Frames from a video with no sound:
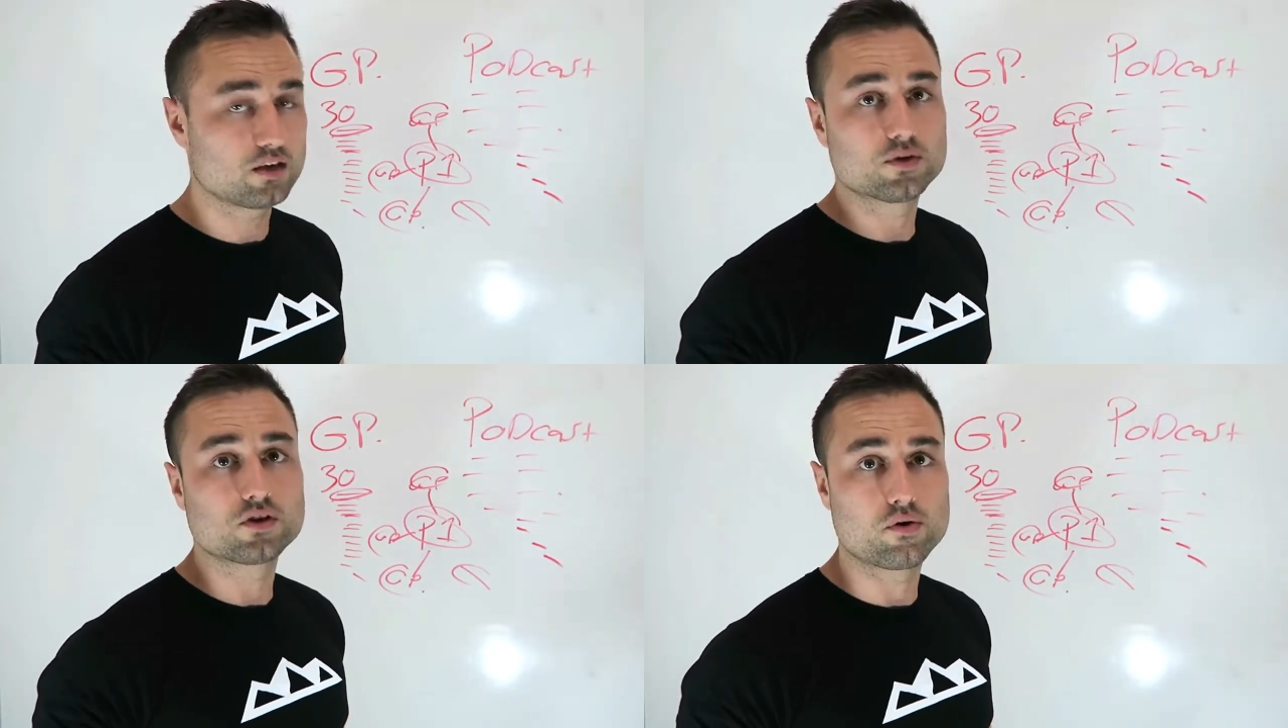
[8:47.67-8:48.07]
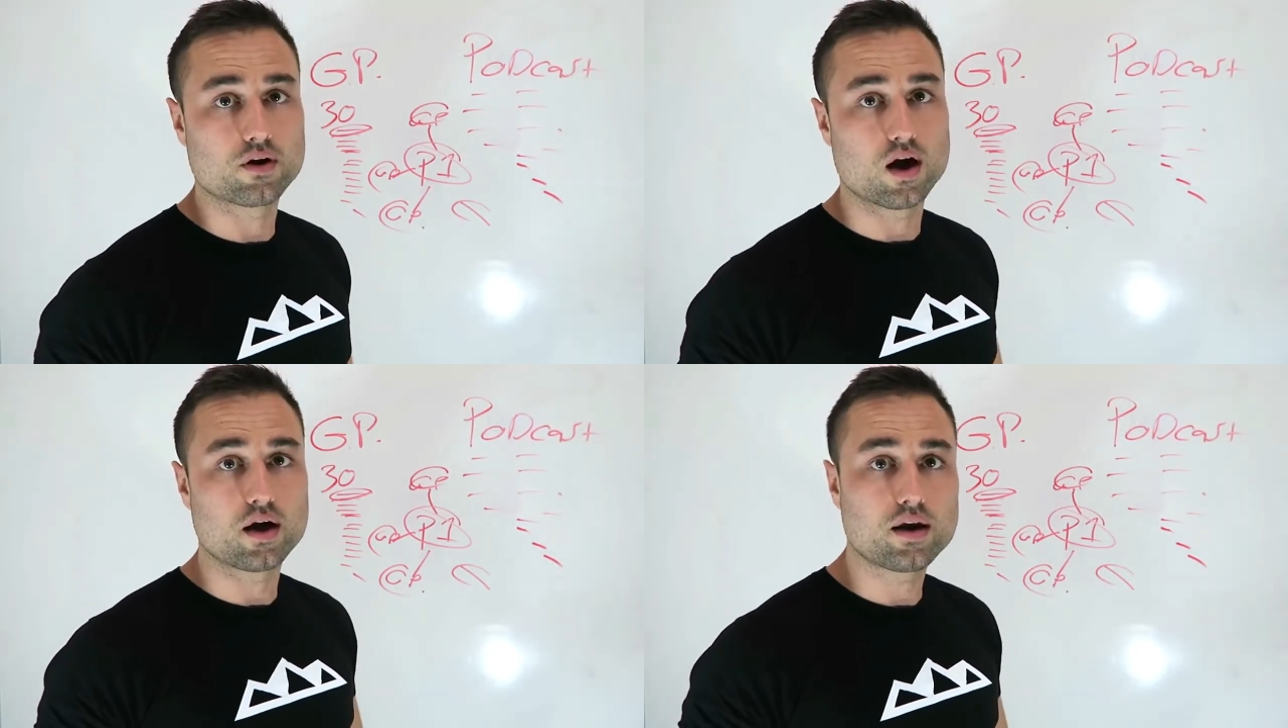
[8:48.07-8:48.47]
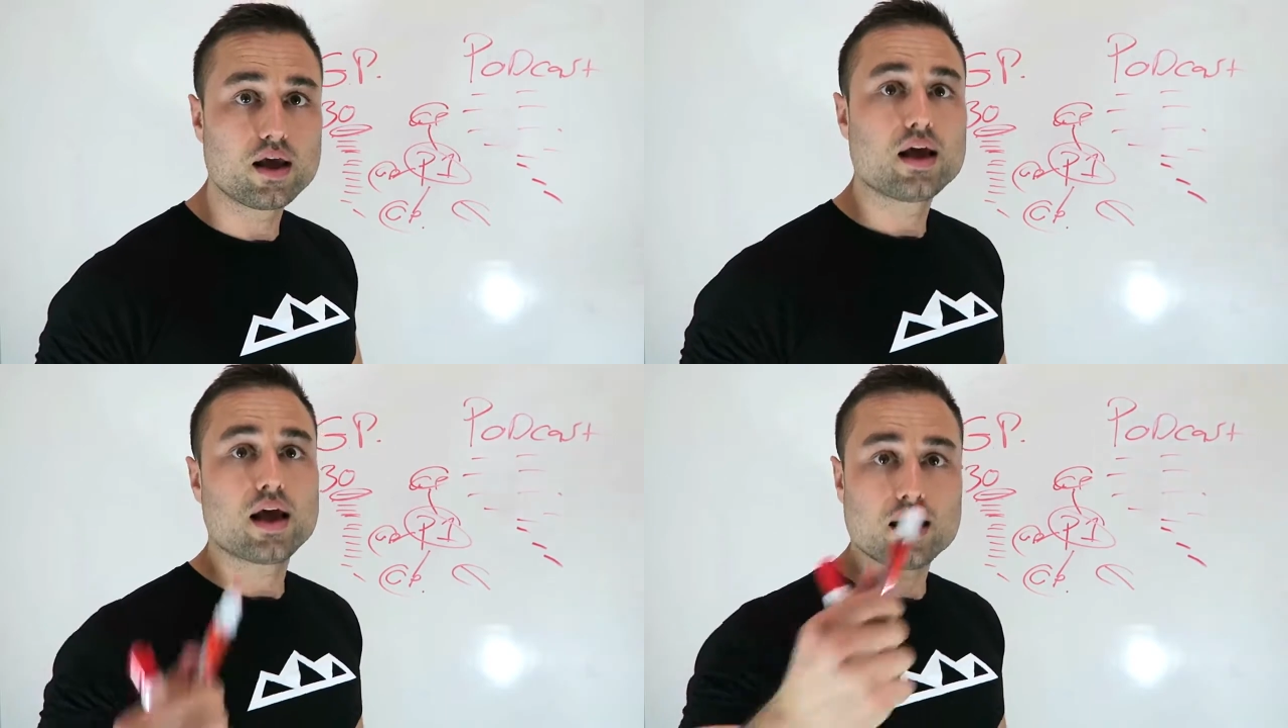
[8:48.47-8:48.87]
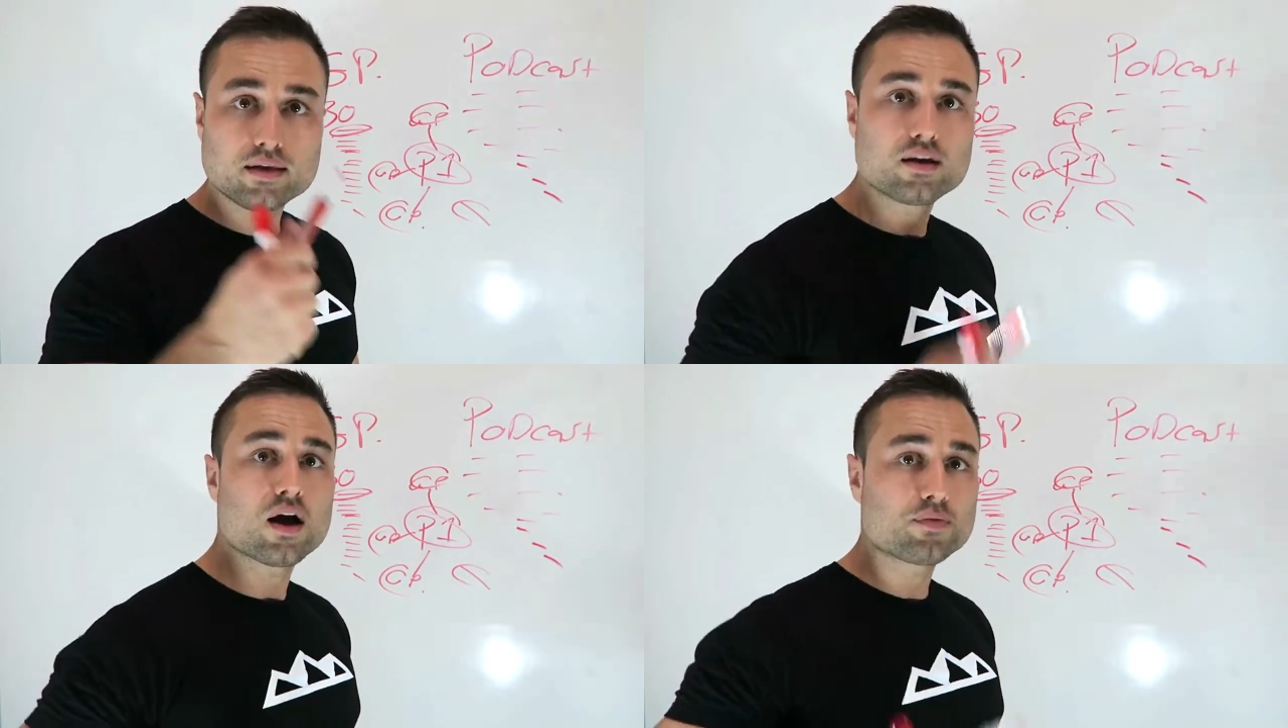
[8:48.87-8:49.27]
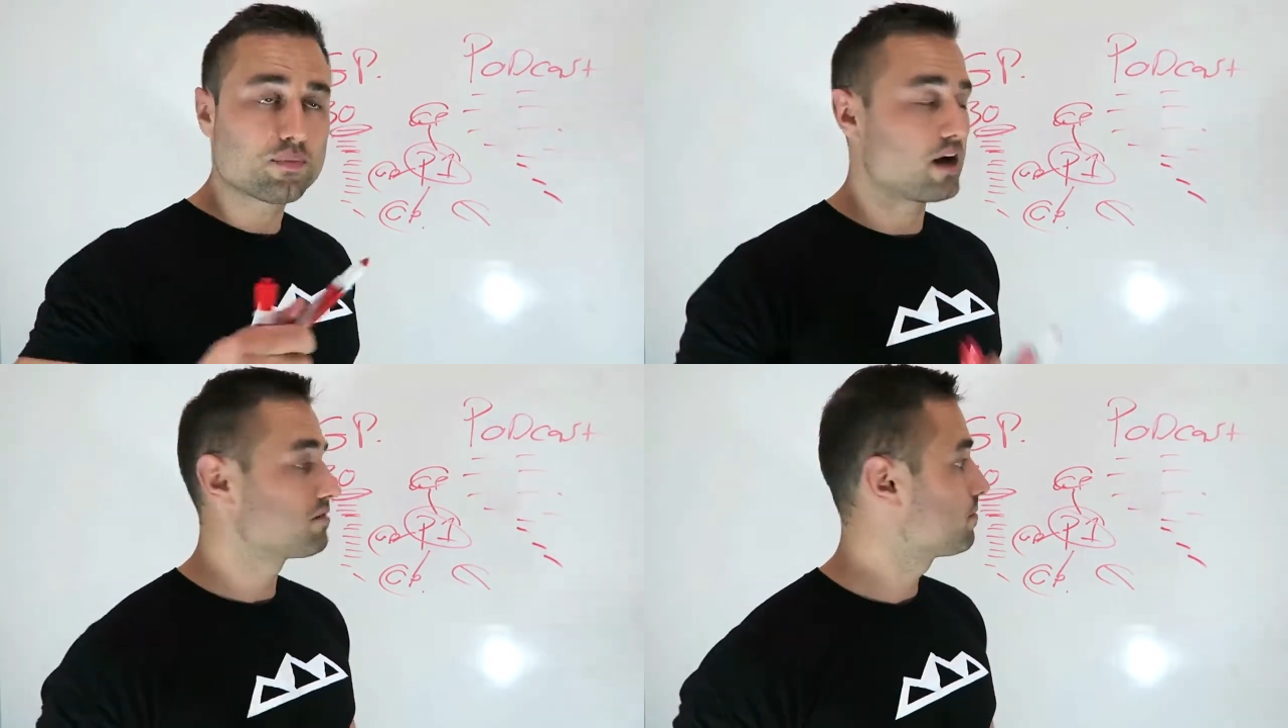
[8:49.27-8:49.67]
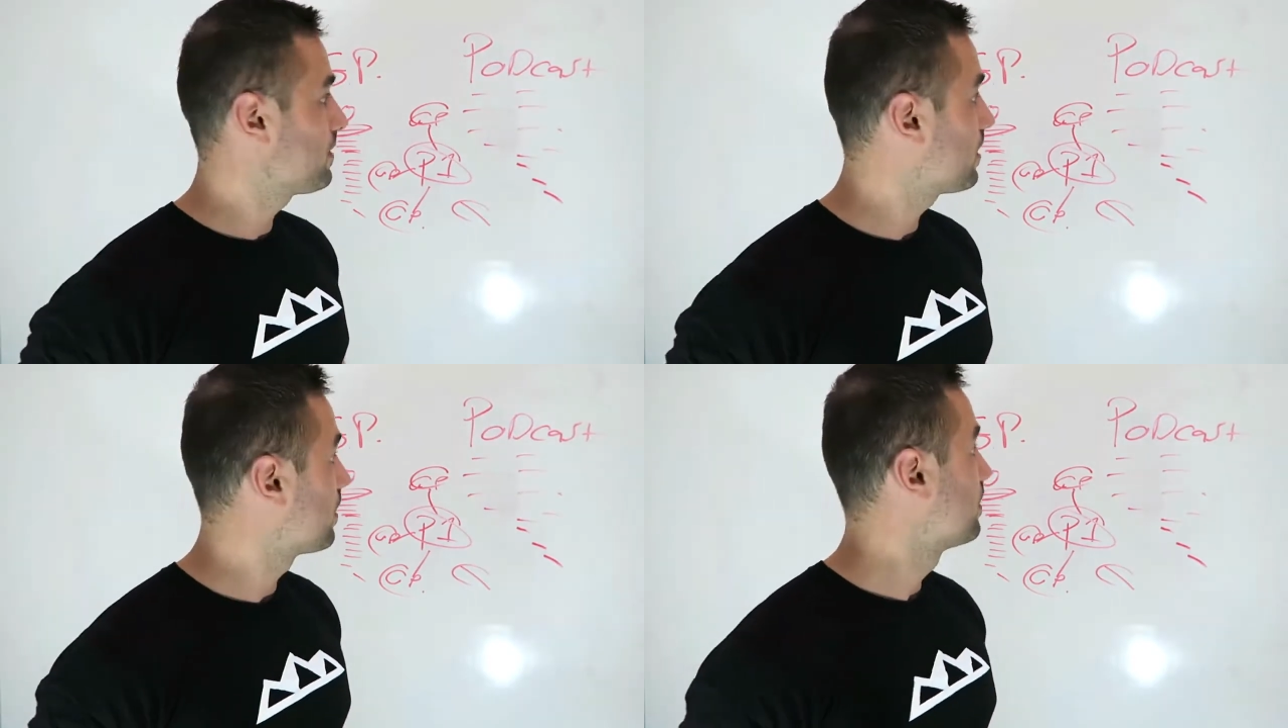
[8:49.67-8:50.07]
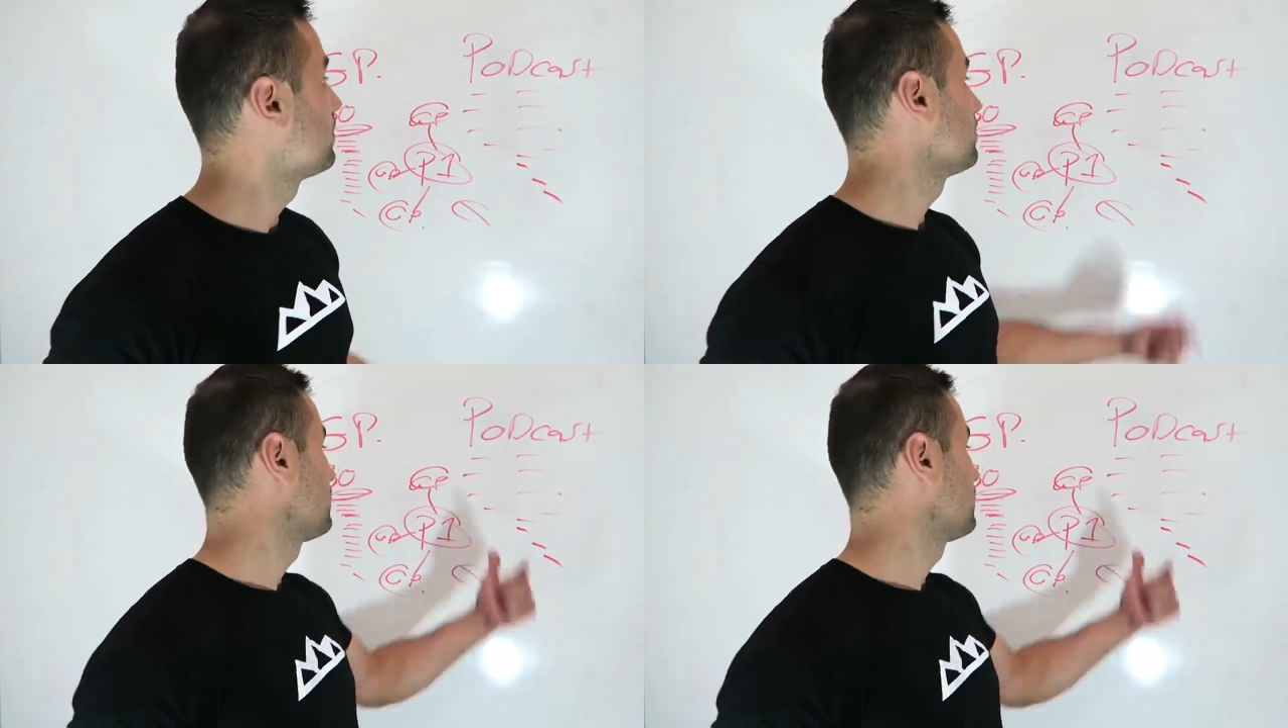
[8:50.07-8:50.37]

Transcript: see what's going on, and then optimize from there.